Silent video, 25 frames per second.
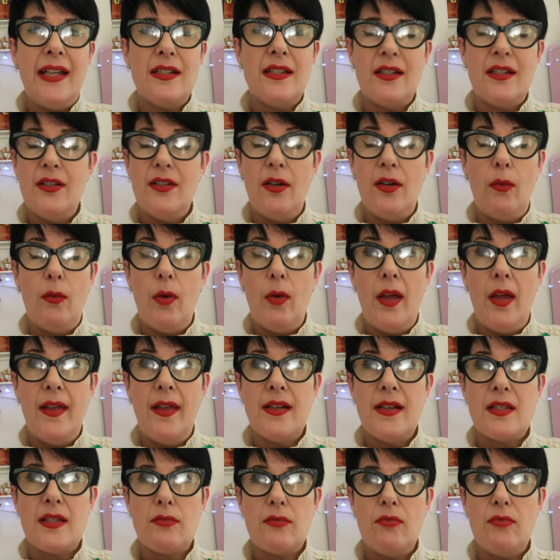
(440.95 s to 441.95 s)
I don't know why
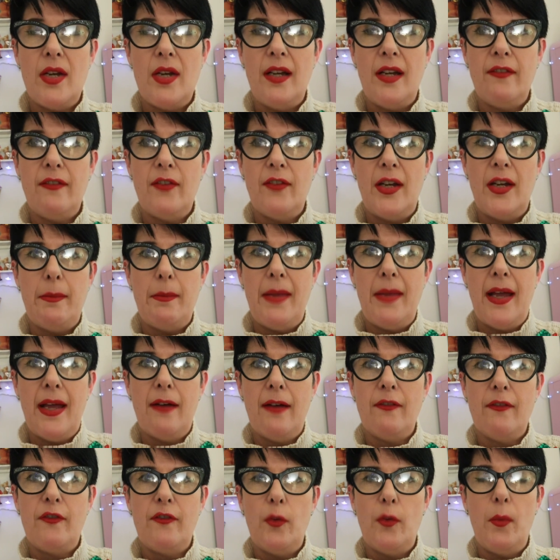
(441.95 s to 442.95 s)
that's really freaked me
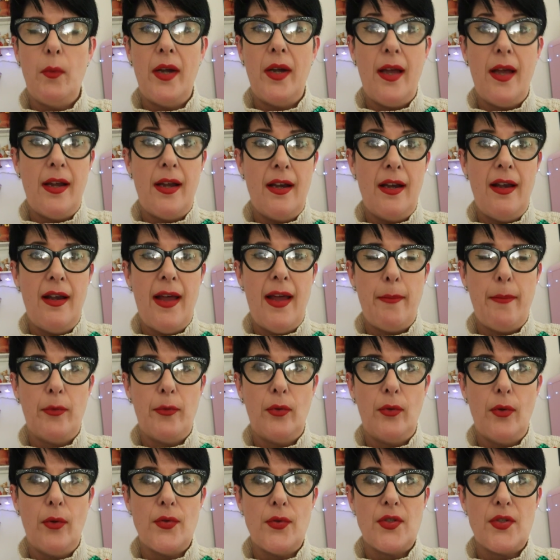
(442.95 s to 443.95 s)
out from when I had a
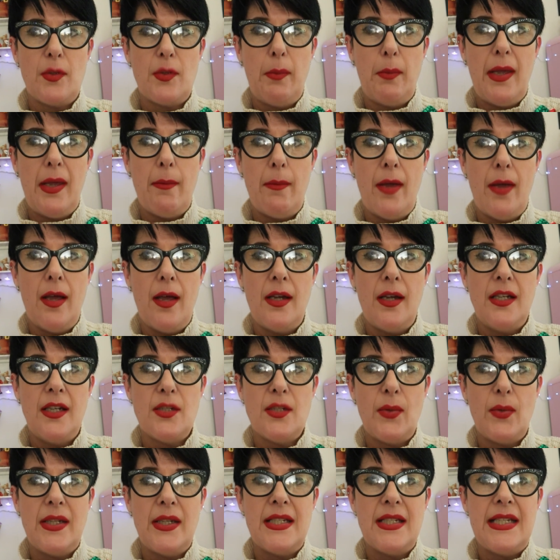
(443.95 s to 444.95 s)
laparoscopy in my early
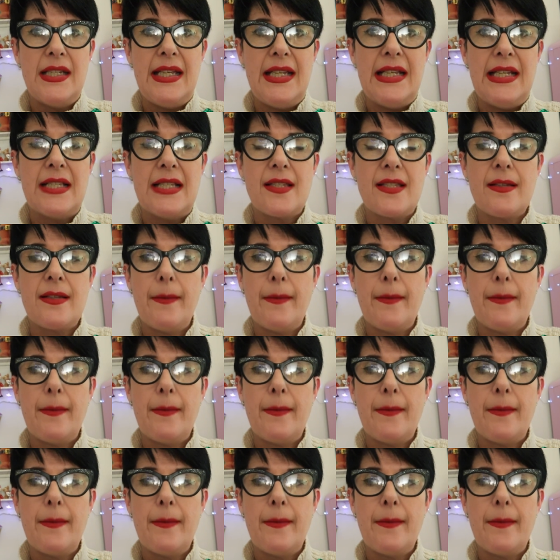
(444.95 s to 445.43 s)
20s.